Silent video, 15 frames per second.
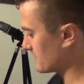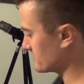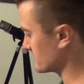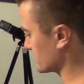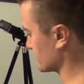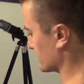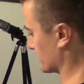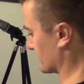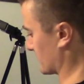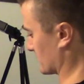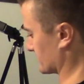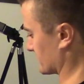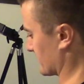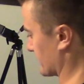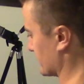I'm just going to
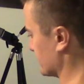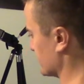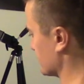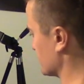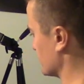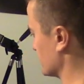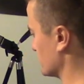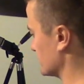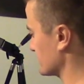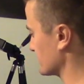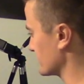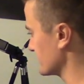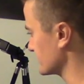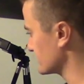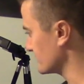focus on the EQs
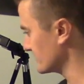for this